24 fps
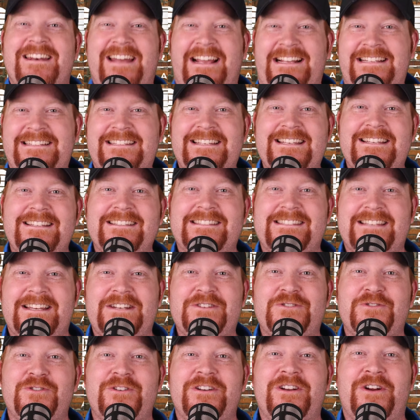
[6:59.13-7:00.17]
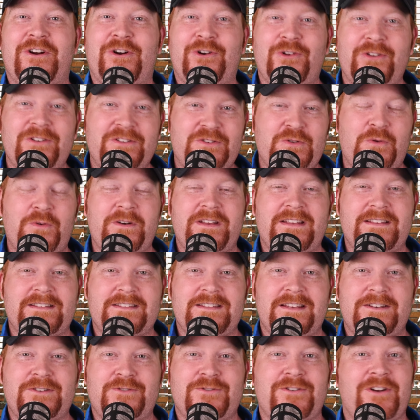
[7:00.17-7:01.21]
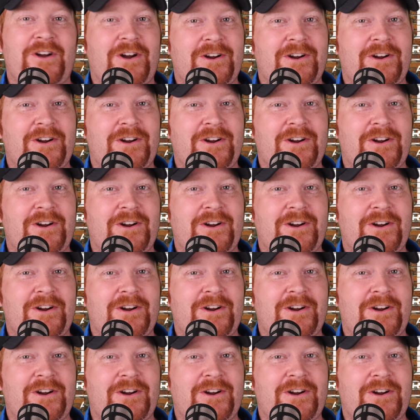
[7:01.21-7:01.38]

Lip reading: 19th century, early 20th century